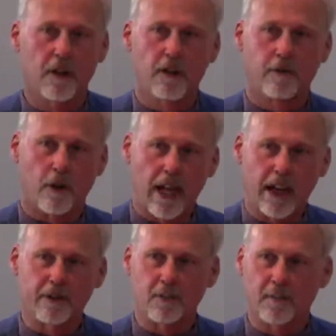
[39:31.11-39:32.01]
for
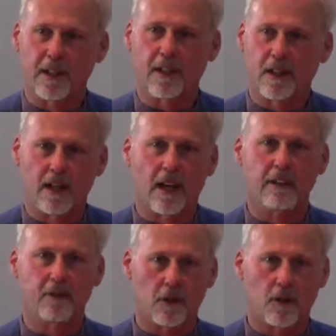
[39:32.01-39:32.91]
having been
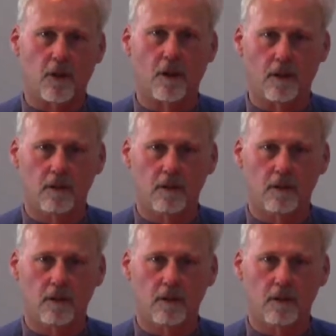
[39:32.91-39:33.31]
alive at all,